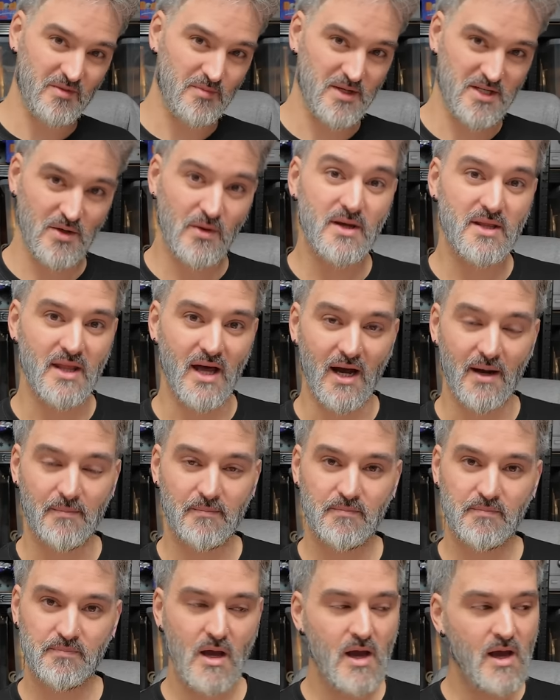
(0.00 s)
to be doing that.
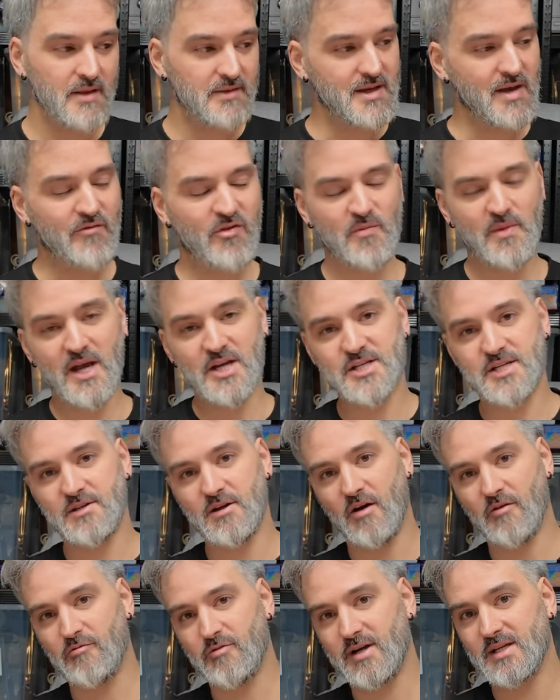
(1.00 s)
The information
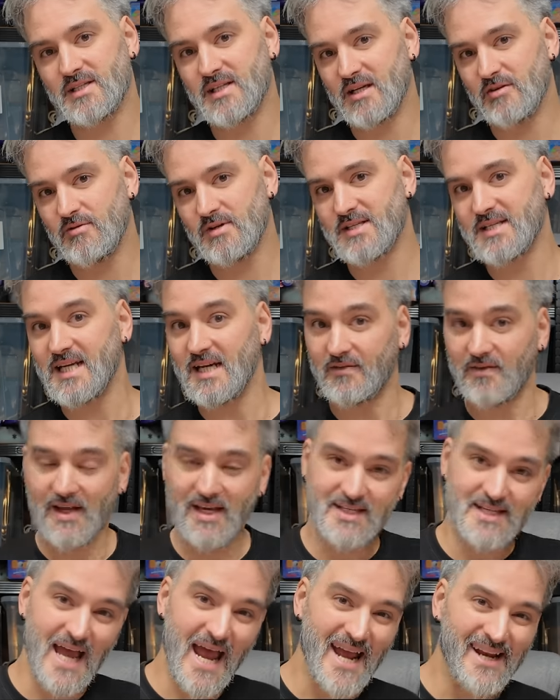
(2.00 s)
that I've recently received
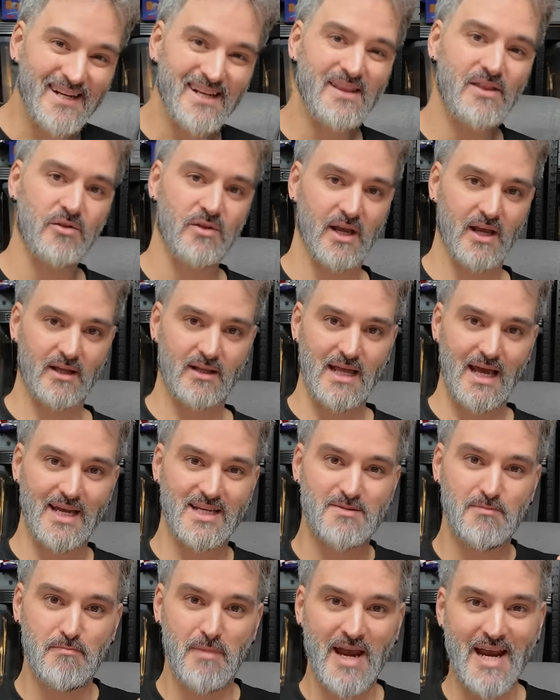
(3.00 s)
is anything that
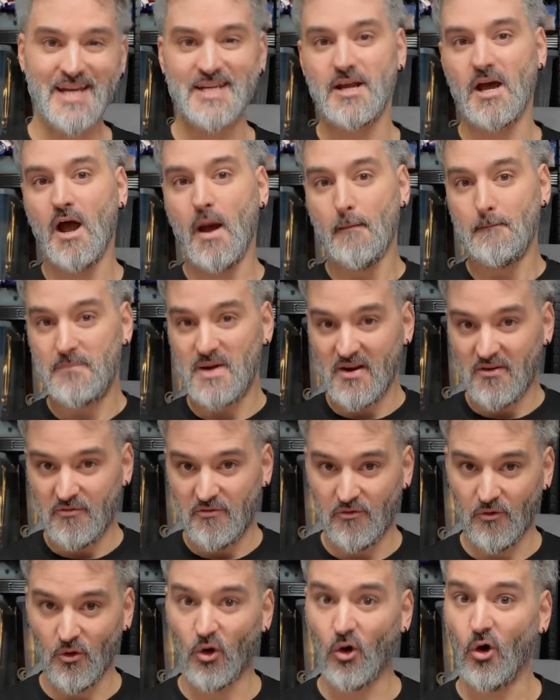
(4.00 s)
is made
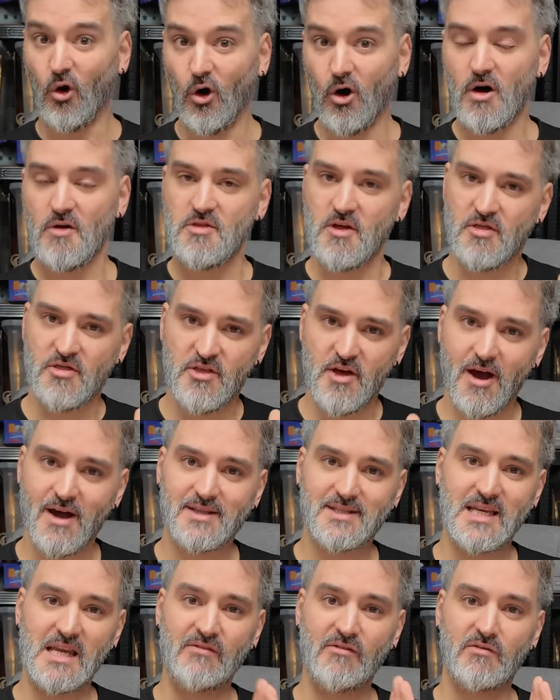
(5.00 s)
before the
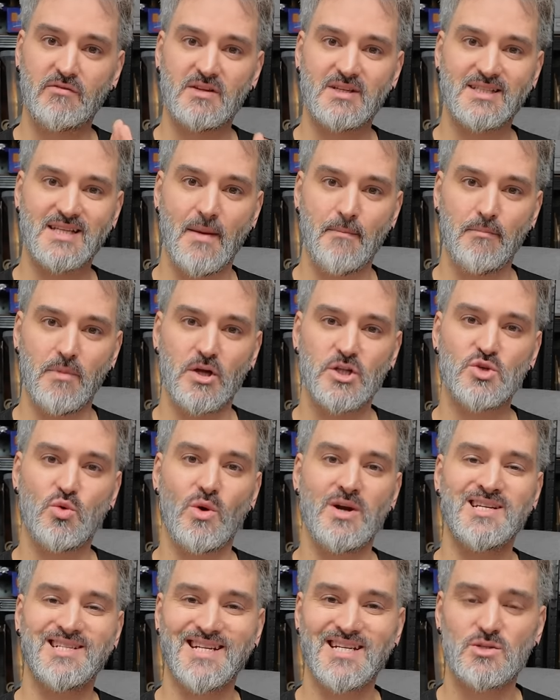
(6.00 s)
13th of December
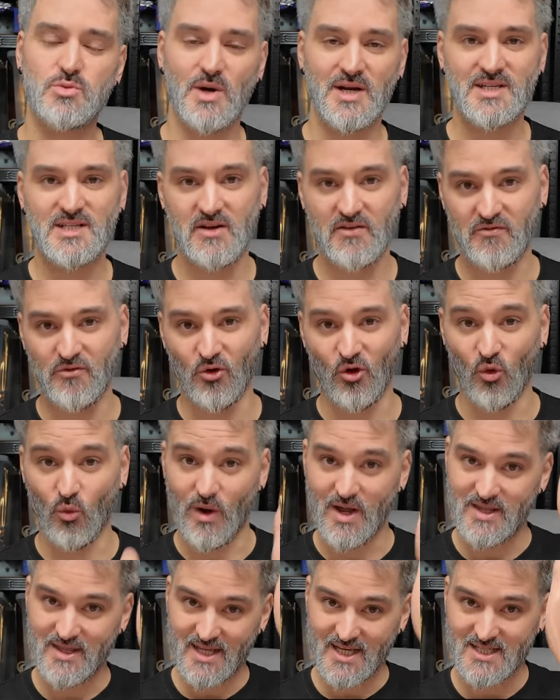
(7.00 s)
2024,
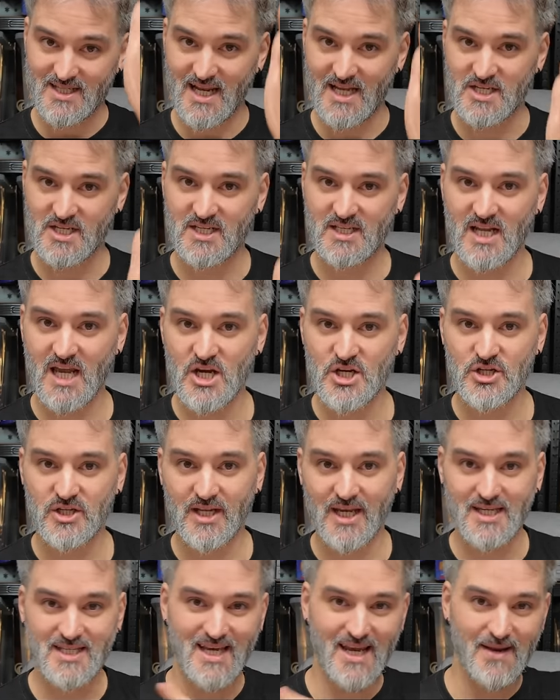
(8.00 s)
when this legislation is